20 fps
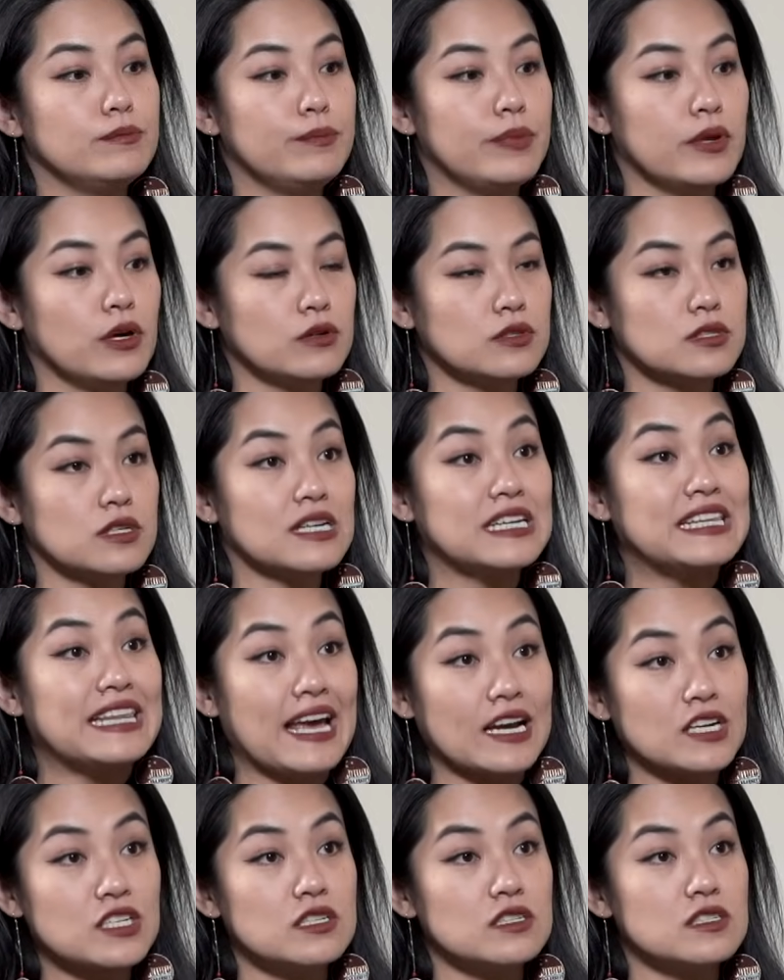build
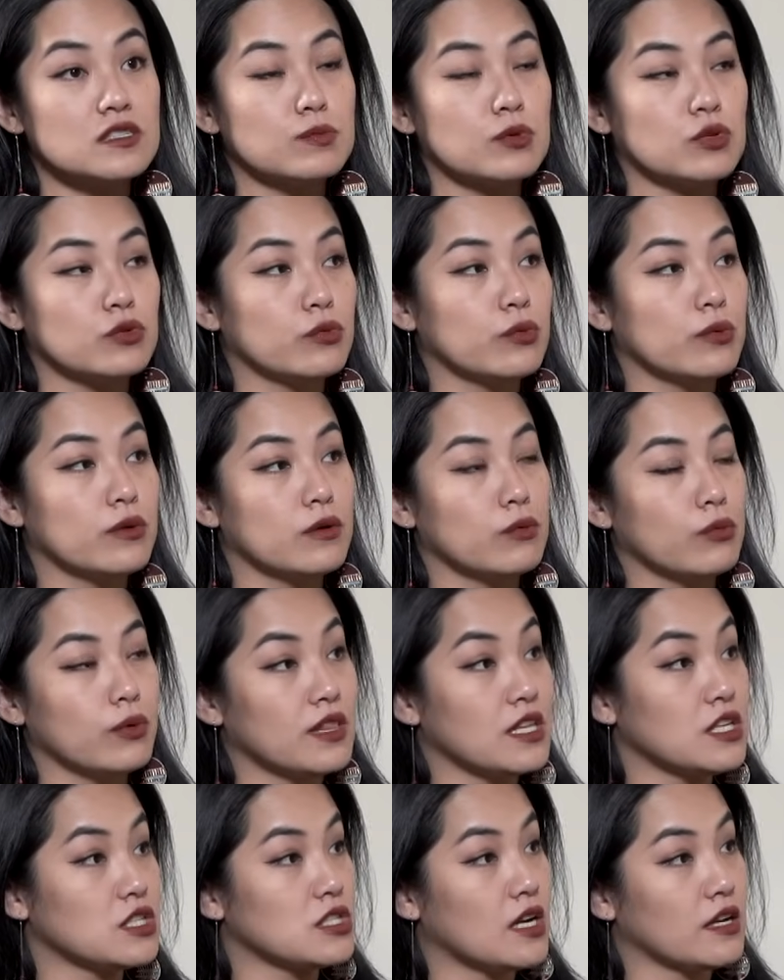connections
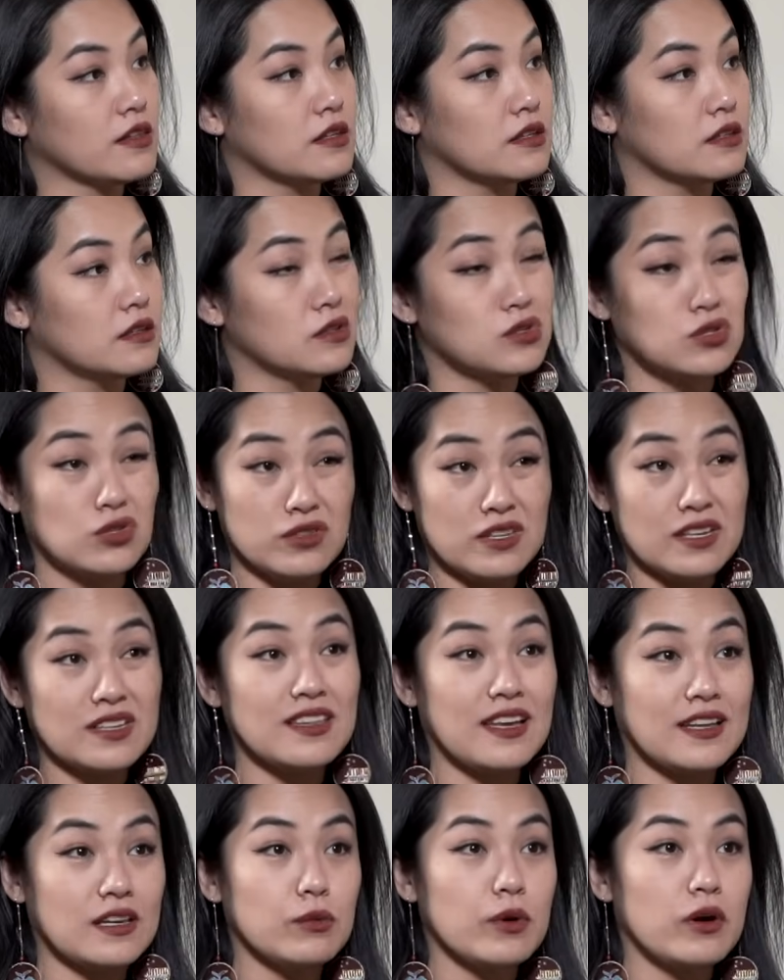with each other. Do you think
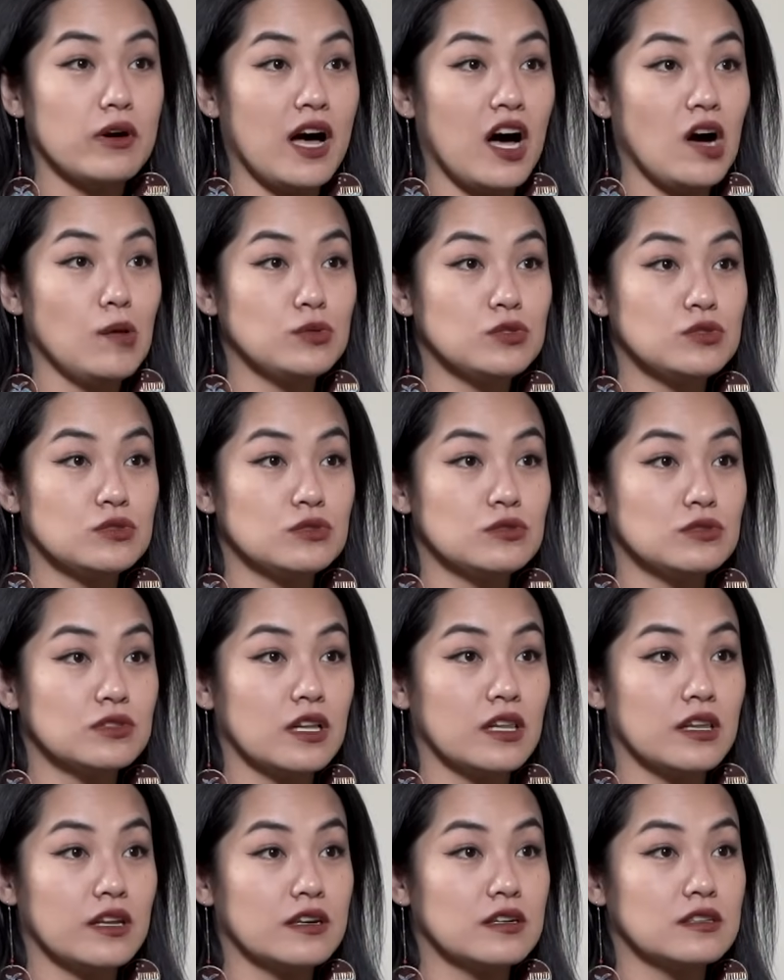that will help to
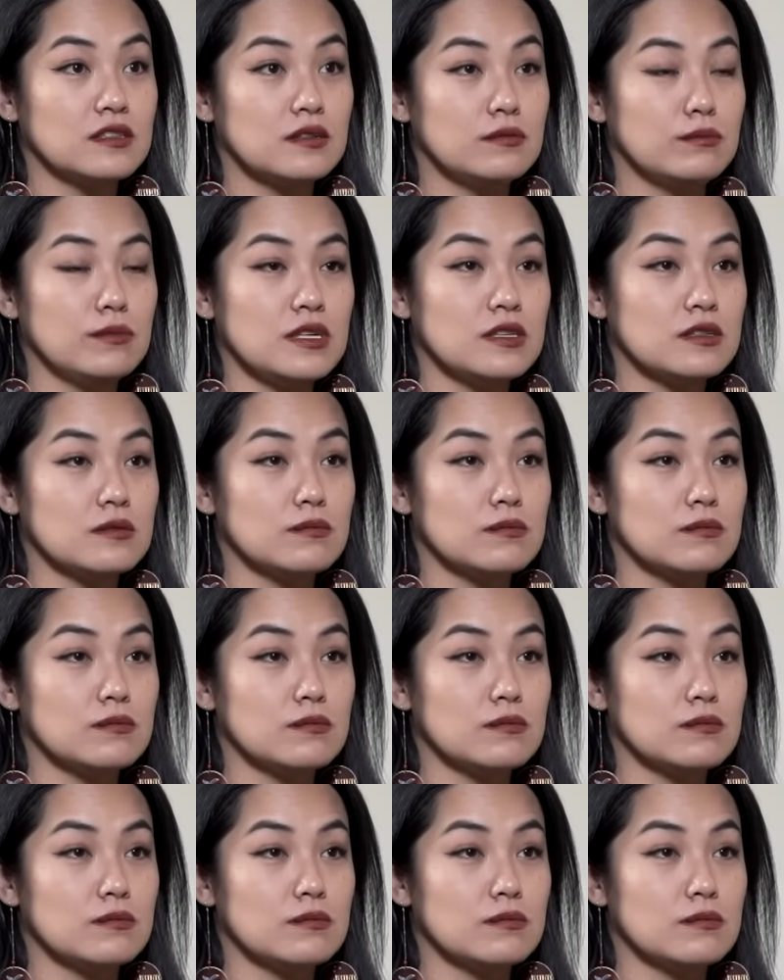clear the